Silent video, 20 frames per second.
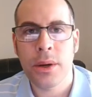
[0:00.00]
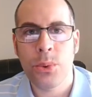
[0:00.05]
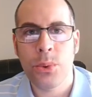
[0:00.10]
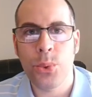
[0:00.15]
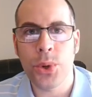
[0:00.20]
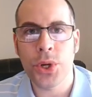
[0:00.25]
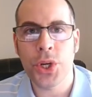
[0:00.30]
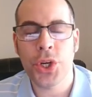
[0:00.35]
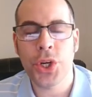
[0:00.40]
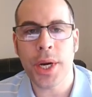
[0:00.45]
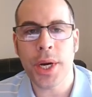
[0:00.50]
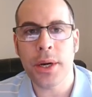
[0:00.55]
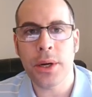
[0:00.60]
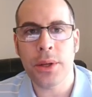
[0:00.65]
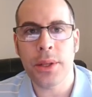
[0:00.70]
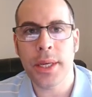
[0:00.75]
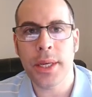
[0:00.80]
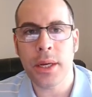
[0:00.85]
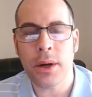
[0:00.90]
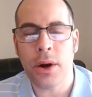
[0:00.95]
which
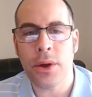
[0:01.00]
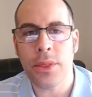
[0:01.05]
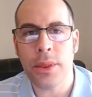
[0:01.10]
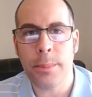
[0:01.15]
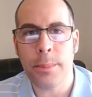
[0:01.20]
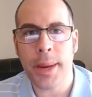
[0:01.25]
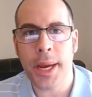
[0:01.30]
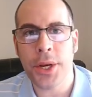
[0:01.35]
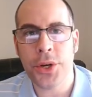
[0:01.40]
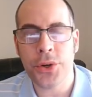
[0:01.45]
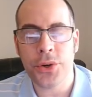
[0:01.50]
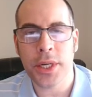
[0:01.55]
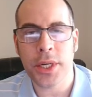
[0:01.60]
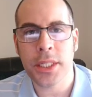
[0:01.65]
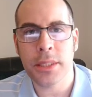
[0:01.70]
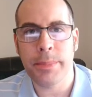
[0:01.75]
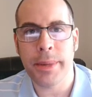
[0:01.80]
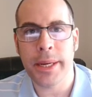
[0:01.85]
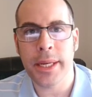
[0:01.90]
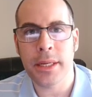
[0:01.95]
generally are the major
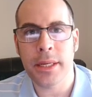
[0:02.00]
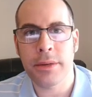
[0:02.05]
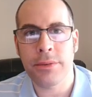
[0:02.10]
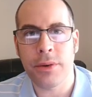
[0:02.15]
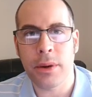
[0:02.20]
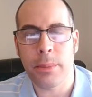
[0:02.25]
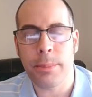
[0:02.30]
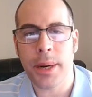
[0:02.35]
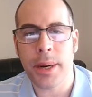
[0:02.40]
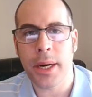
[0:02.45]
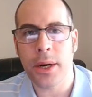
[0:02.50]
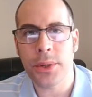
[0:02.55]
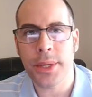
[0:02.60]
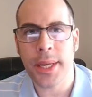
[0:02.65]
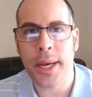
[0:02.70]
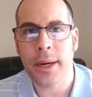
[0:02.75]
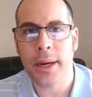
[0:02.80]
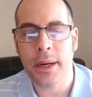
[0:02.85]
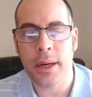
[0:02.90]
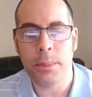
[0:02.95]
expense for a
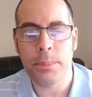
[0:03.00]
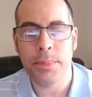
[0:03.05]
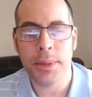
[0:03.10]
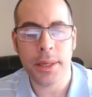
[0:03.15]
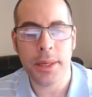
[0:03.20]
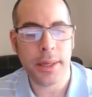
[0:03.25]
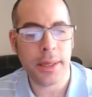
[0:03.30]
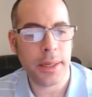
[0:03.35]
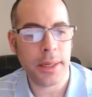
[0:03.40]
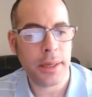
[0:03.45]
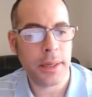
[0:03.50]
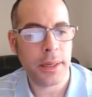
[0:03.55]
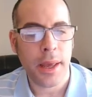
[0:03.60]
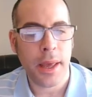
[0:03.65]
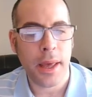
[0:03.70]
biotech company,